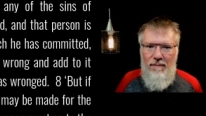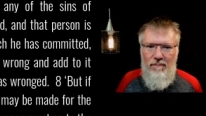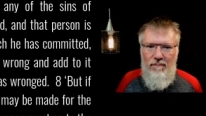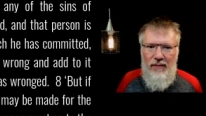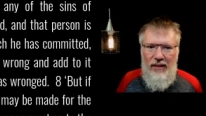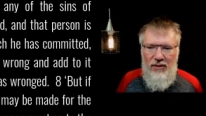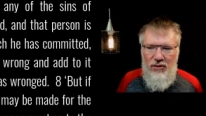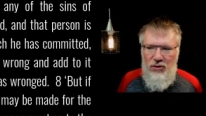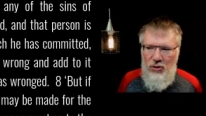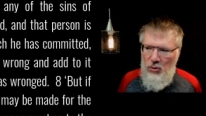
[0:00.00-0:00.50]

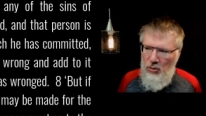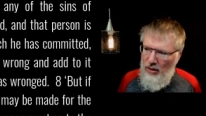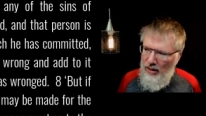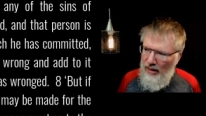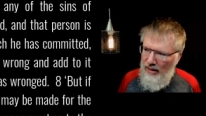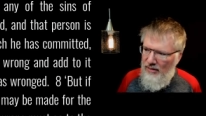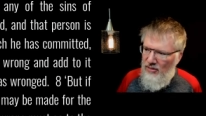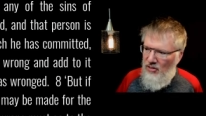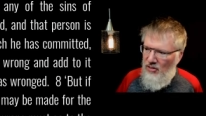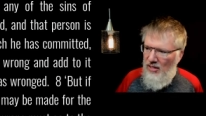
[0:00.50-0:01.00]
And so
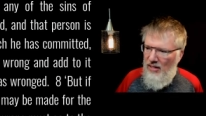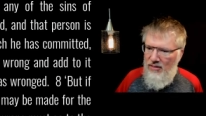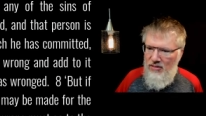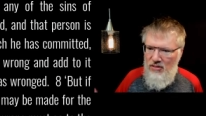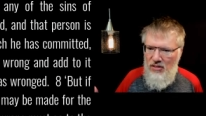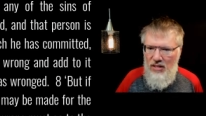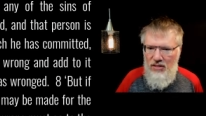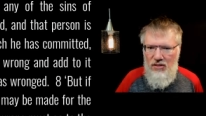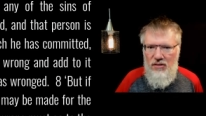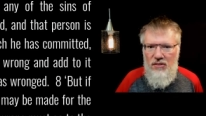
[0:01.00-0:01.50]
God says
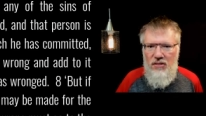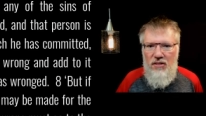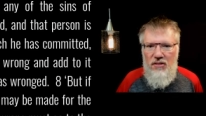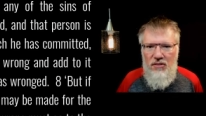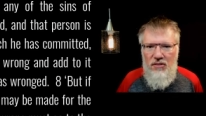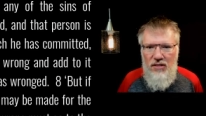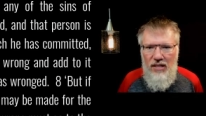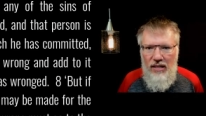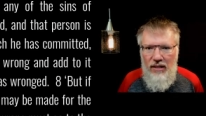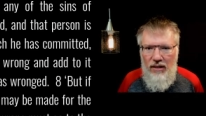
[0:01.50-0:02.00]
this is a
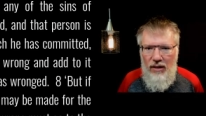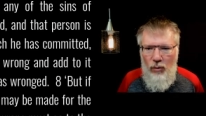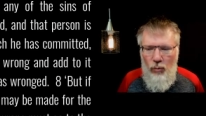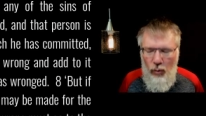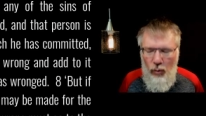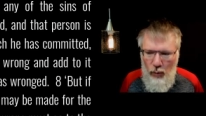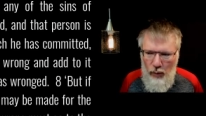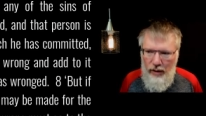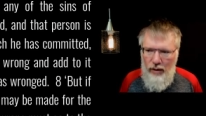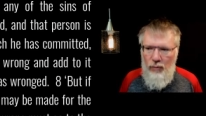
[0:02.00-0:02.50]
sin, and
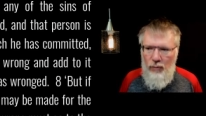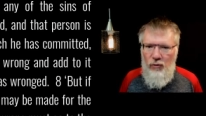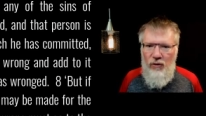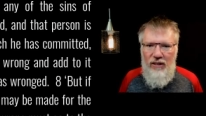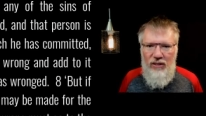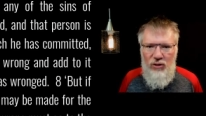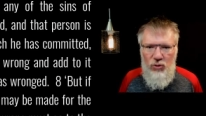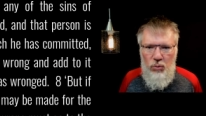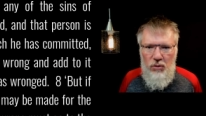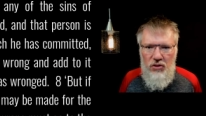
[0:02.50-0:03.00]
when we
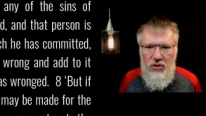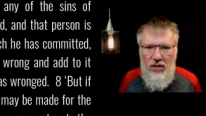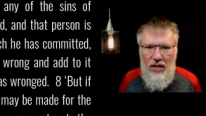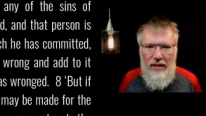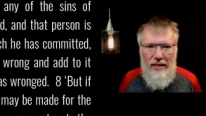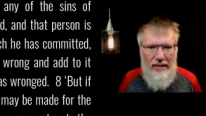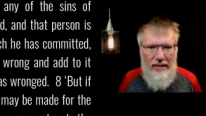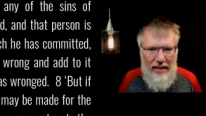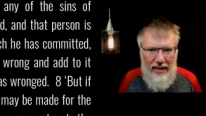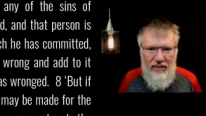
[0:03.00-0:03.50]
confess, we're
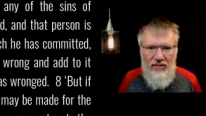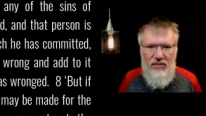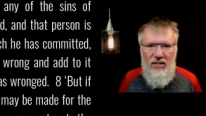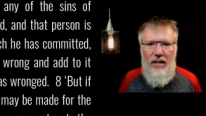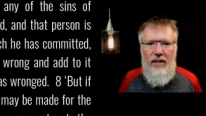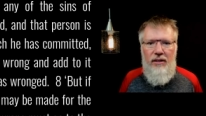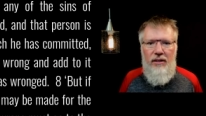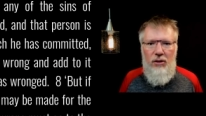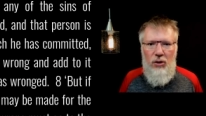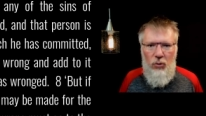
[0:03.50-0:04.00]
saying, yes,
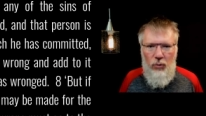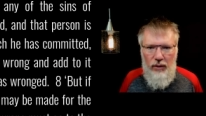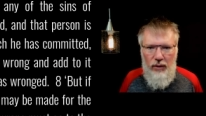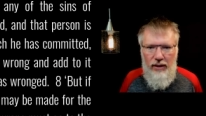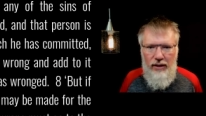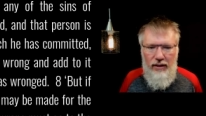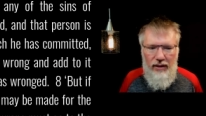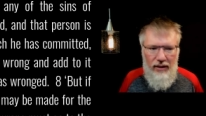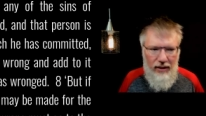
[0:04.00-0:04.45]
I agree.